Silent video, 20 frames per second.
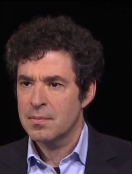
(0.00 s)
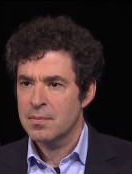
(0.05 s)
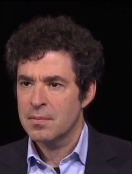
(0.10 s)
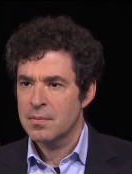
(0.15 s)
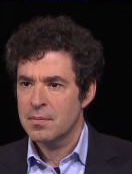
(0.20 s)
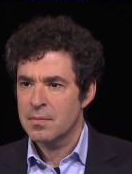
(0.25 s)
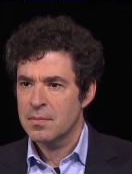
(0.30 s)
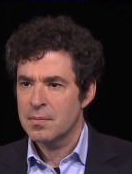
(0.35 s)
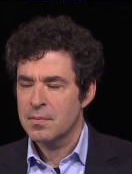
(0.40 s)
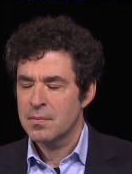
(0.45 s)

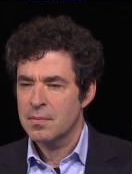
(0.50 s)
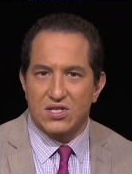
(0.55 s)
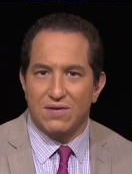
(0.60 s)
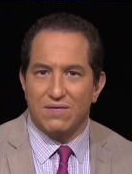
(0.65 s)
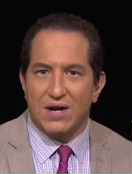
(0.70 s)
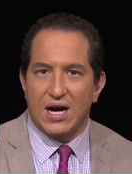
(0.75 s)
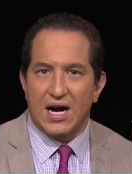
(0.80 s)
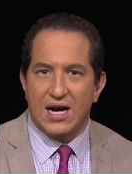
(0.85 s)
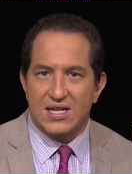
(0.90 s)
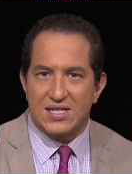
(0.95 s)
Politics of
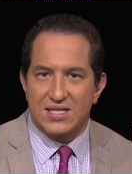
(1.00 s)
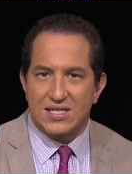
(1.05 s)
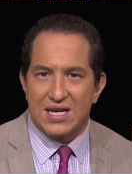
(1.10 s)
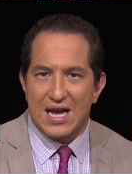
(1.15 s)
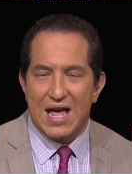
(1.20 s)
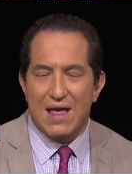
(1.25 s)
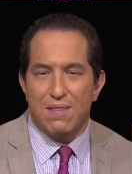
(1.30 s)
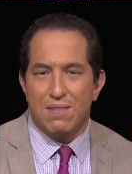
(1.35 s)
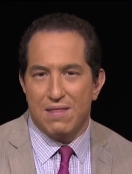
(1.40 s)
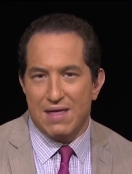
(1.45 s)
Us
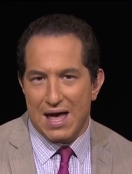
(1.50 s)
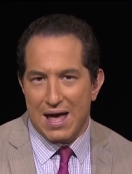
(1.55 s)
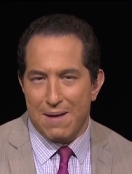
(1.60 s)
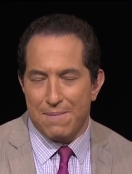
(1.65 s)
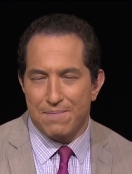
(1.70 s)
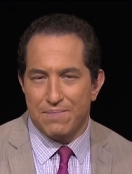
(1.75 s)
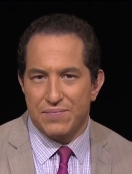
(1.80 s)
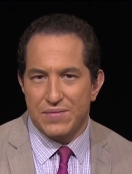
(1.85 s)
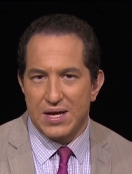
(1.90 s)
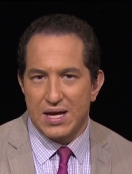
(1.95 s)
and
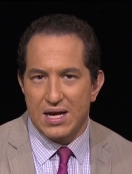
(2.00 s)
Them.